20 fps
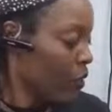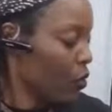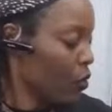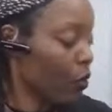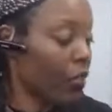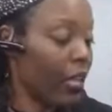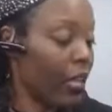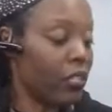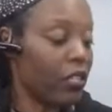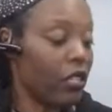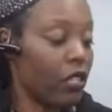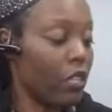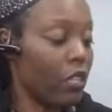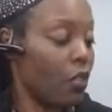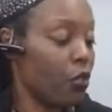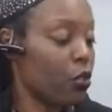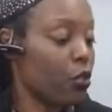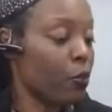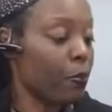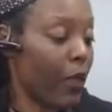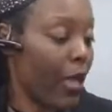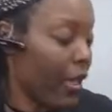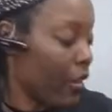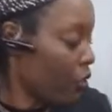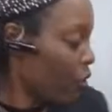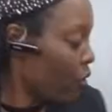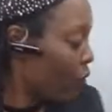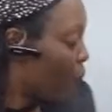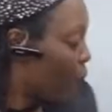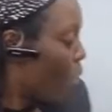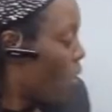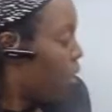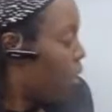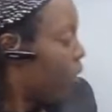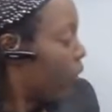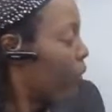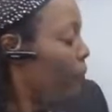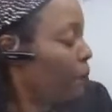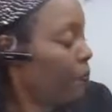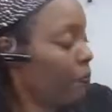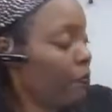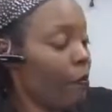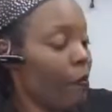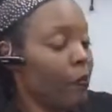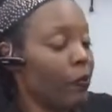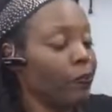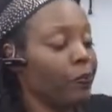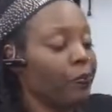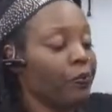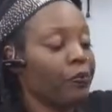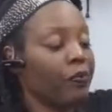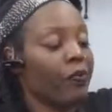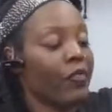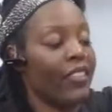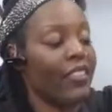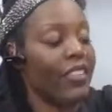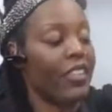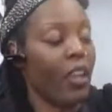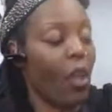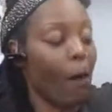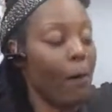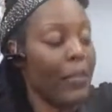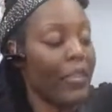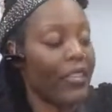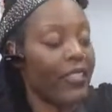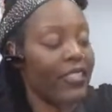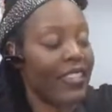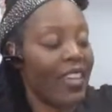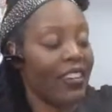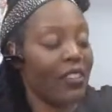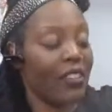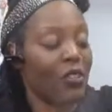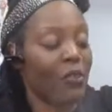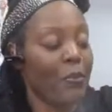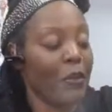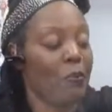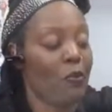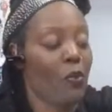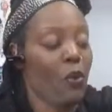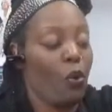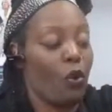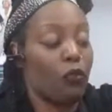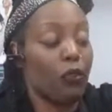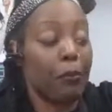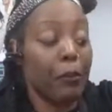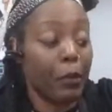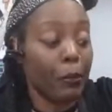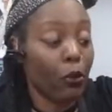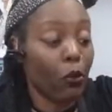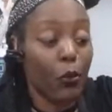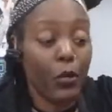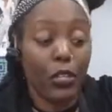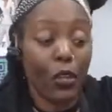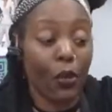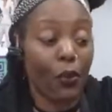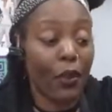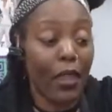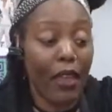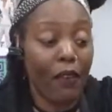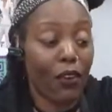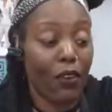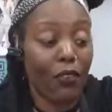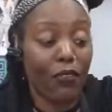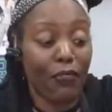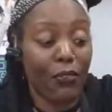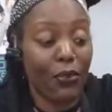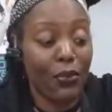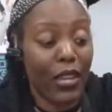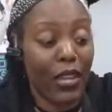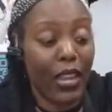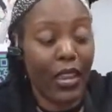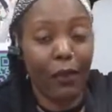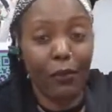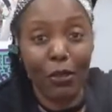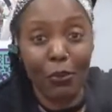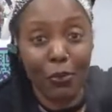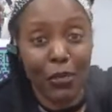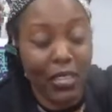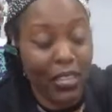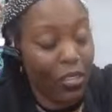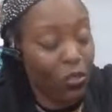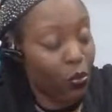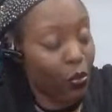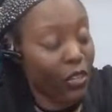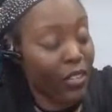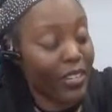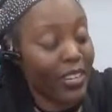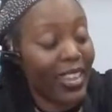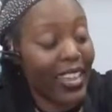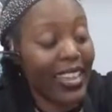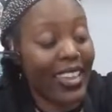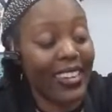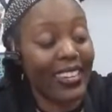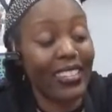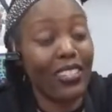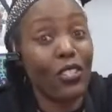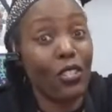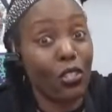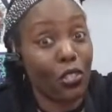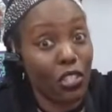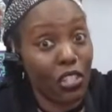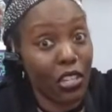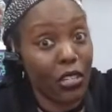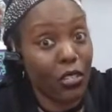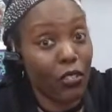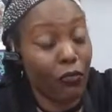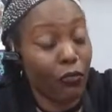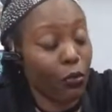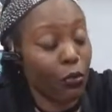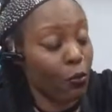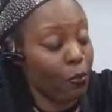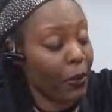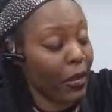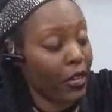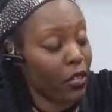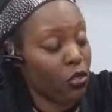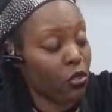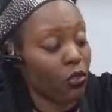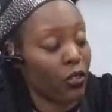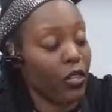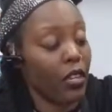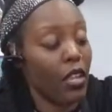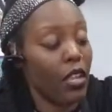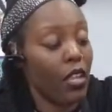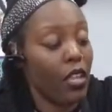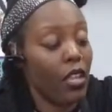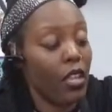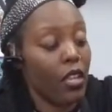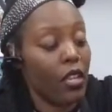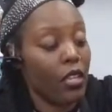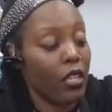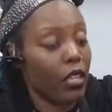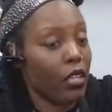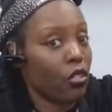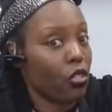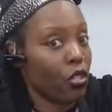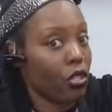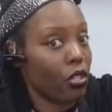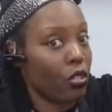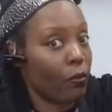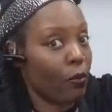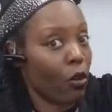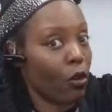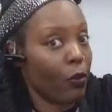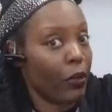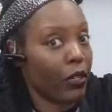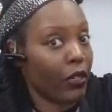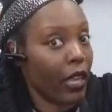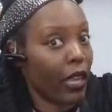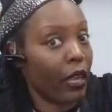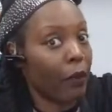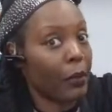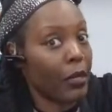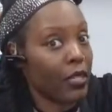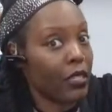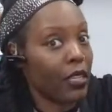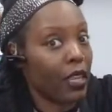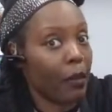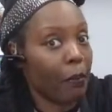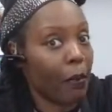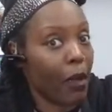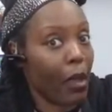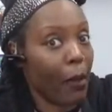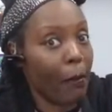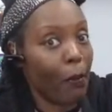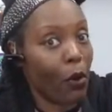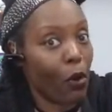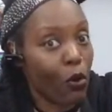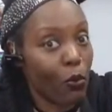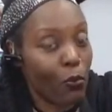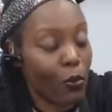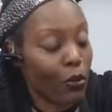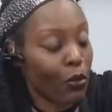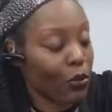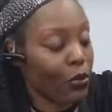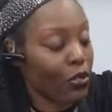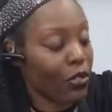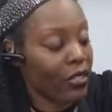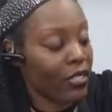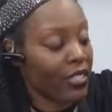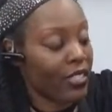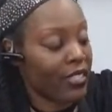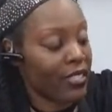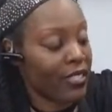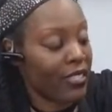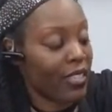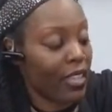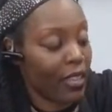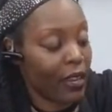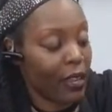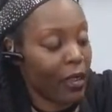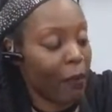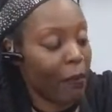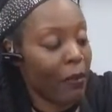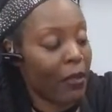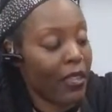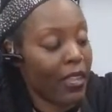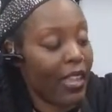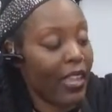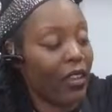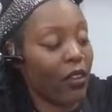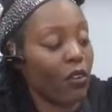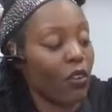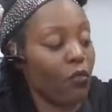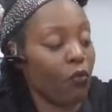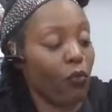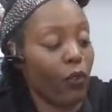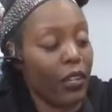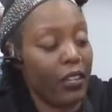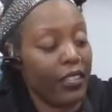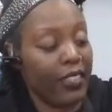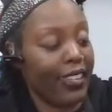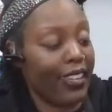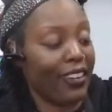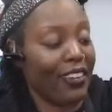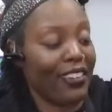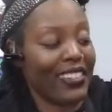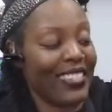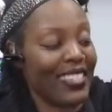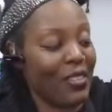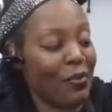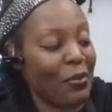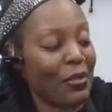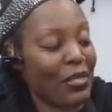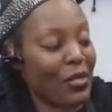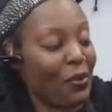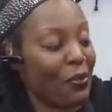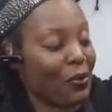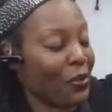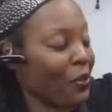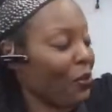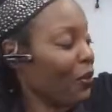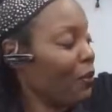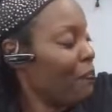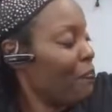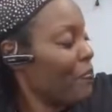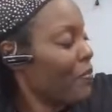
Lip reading: So that's another splash of water. And then I'll mix that a little bit more. Remember, we don't have our food camera because we're going to head into Jeanna's food pantry in just a moment. Like, I'm going to take my mobile setup and run in there and see what's going on.